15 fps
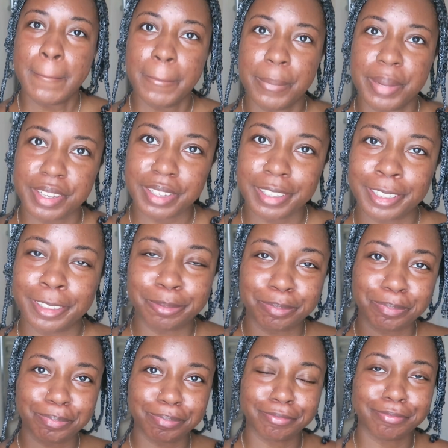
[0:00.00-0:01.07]
But yeah,
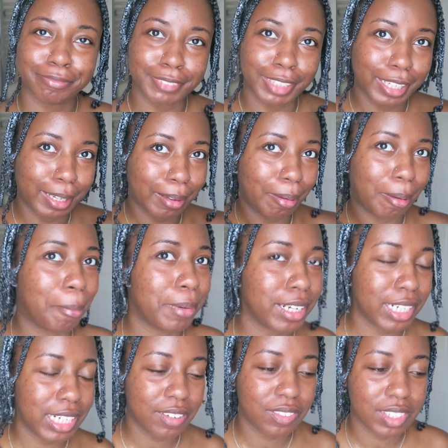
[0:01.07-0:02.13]
I'm gonna
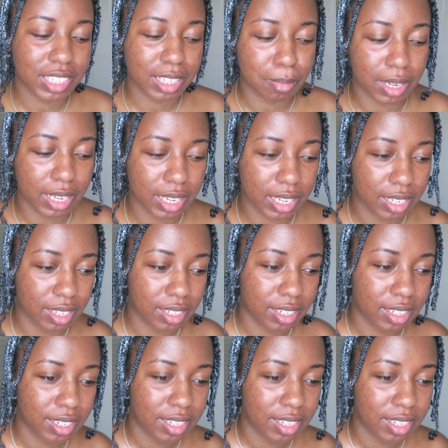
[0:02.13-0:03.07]
leave this in my hair.